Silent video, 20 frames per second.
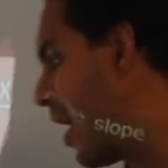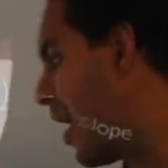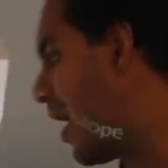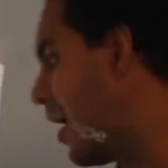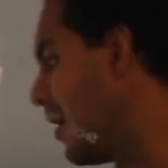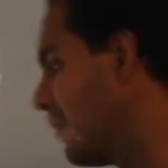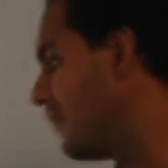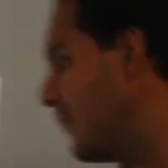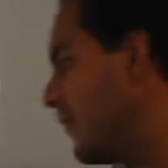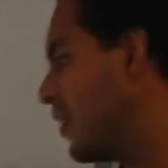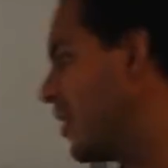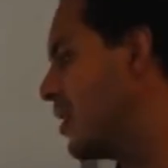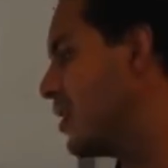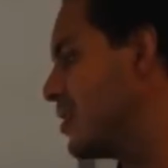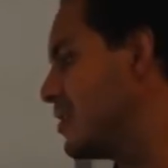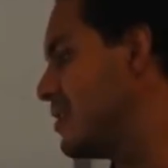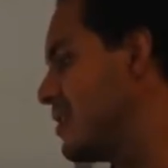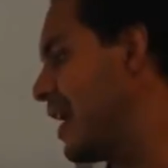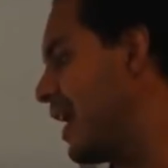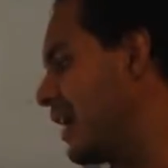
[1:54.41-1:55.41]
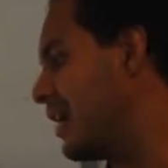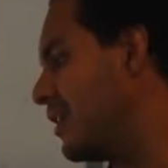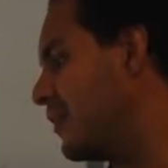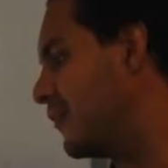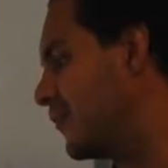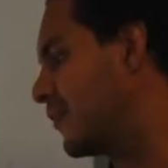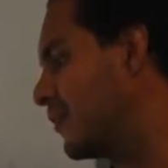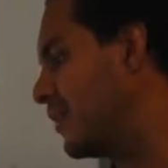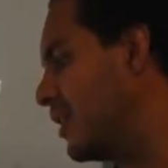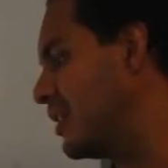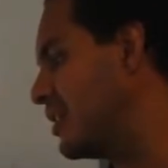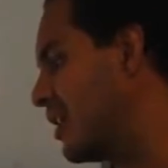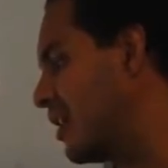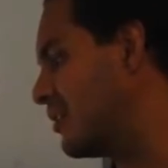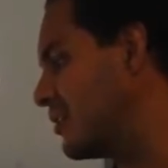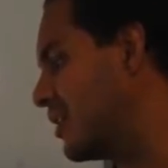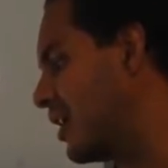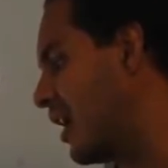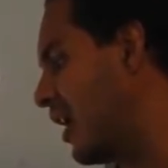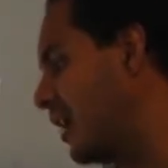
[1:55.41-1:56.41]
of negative 3
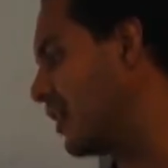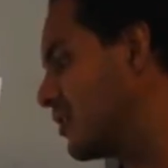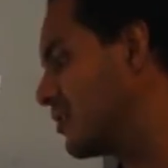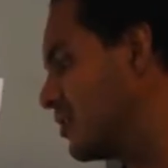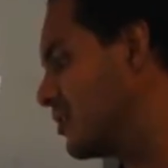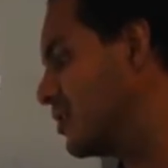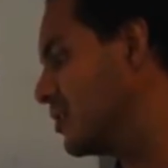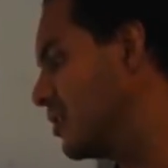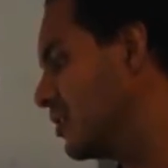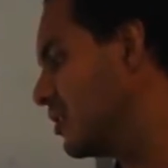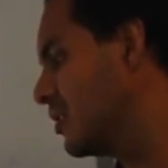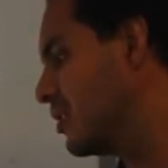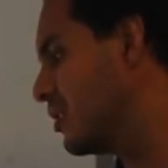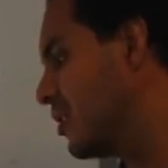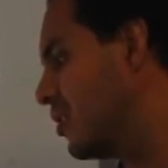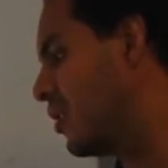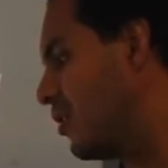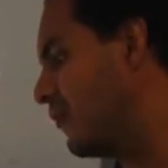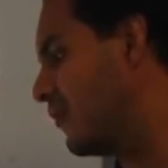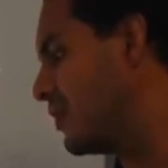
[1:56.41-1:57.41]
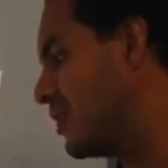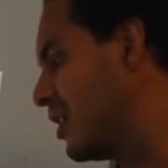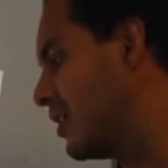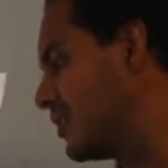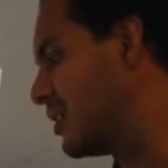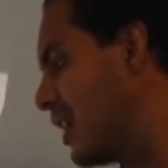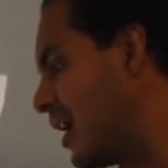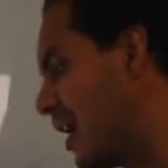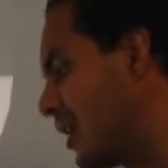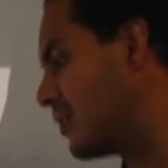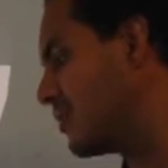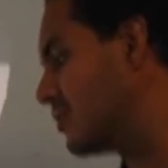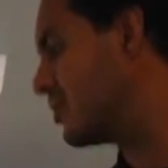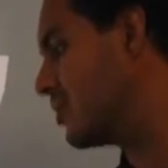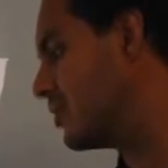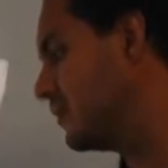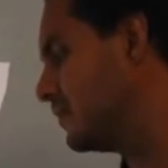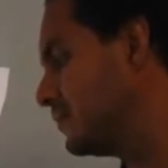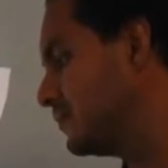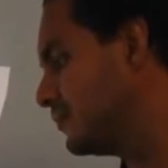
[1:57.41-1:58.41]
delta x over delta
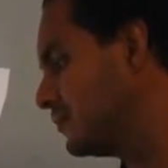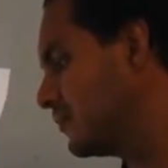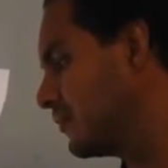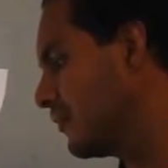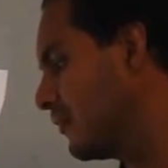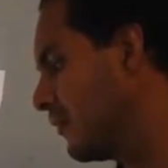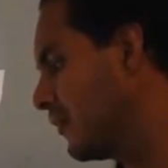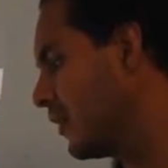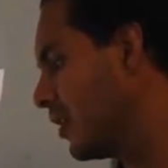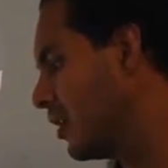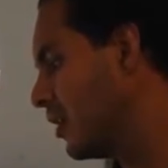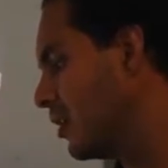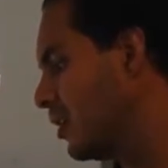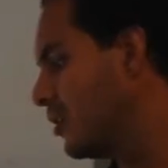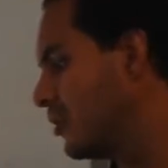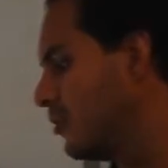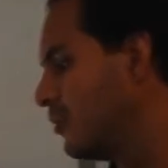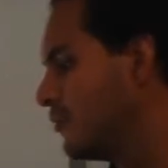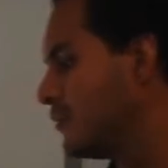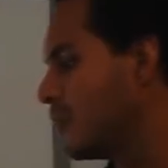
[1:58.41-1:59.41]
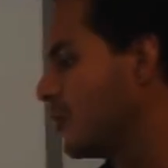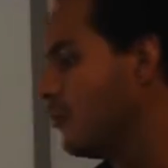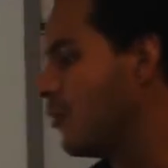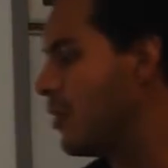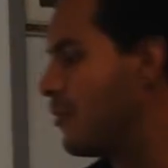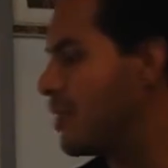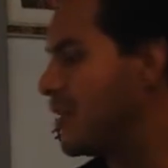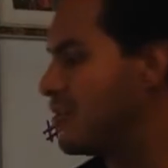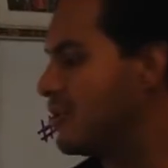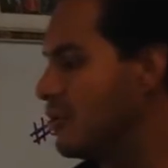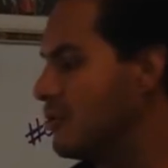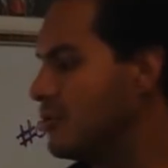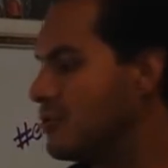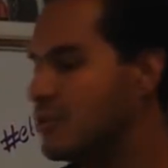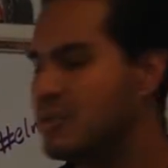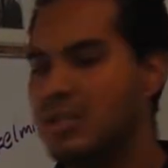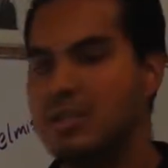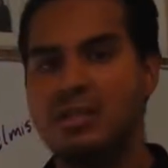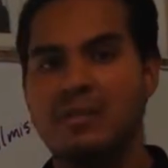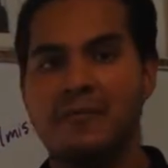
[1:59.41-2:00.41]
x. We
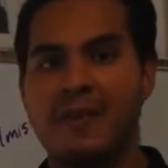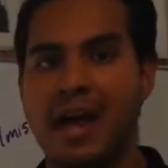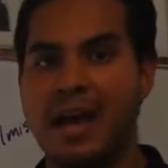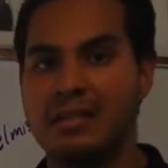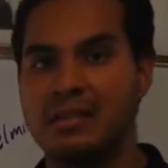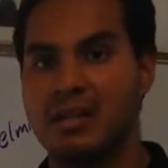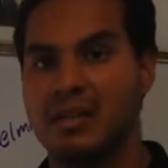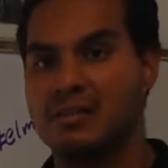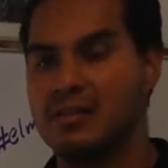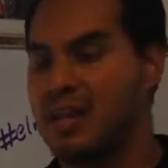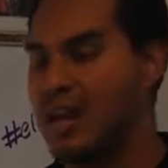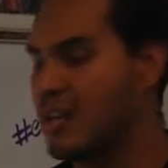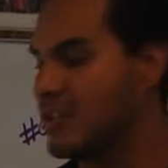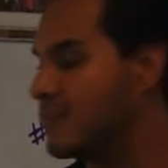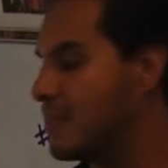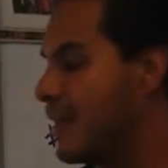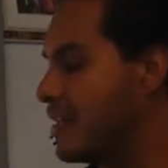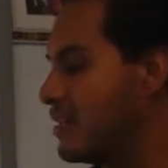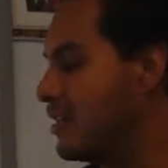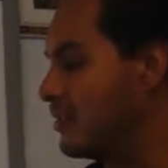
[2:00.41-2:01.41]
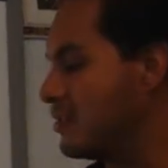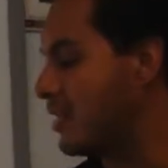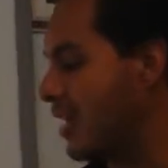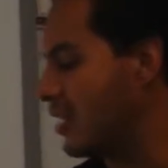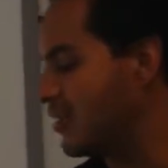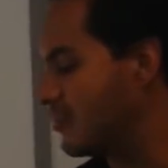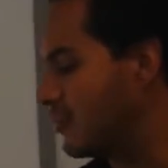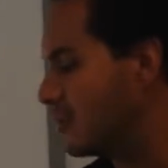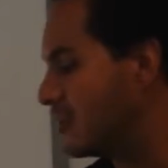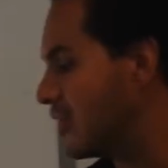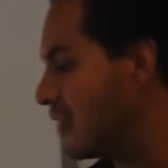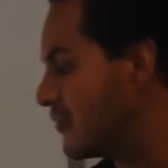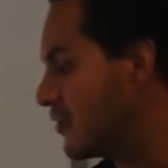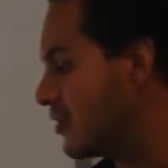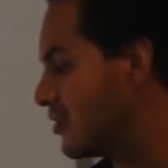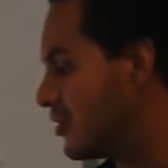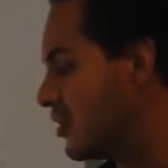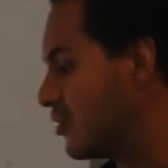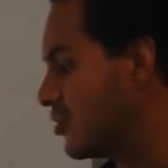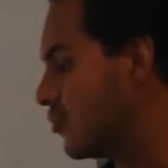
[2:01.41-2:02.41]
reduce and divide delta x by delta x, which
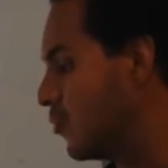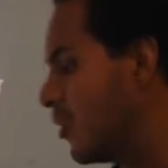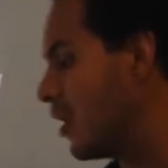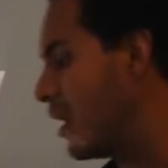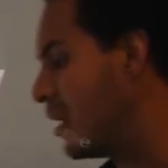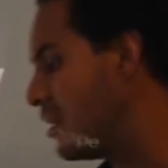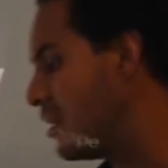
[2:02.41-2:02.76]
gives us just